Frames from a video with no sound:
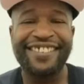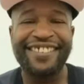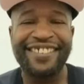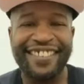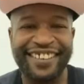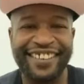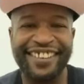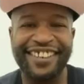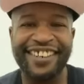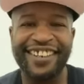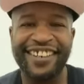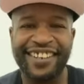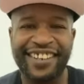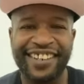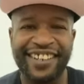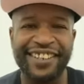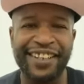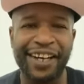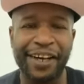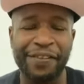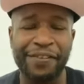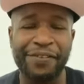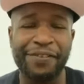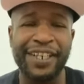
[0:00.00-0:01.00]
I
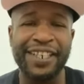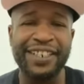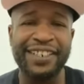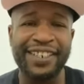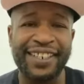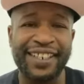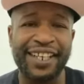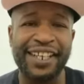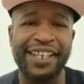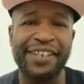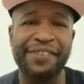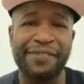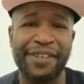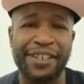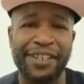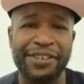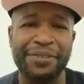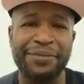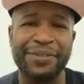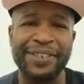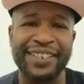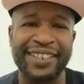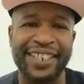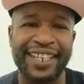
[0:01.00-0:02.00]
love the Reggie game. Reggie
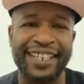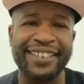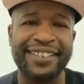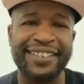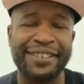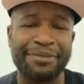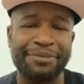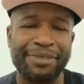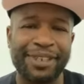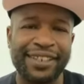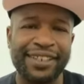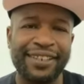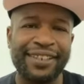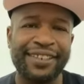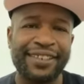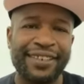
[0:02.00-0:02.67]
was nice to me.